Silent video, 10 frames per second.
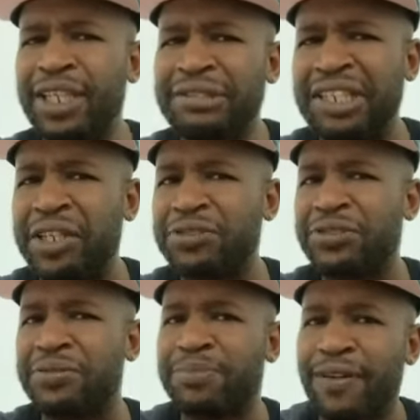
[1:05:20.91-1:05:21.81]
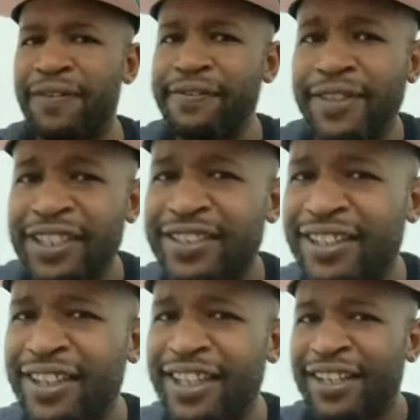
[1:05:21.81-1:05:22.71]
I think it was on both of us.
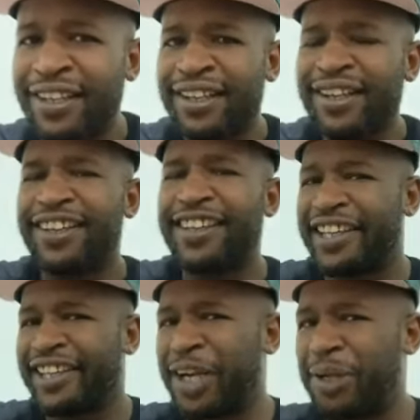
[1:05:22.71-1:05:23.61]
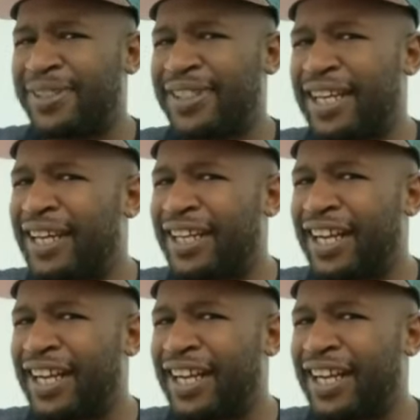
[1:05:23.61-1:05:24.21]
You know what I'm saying?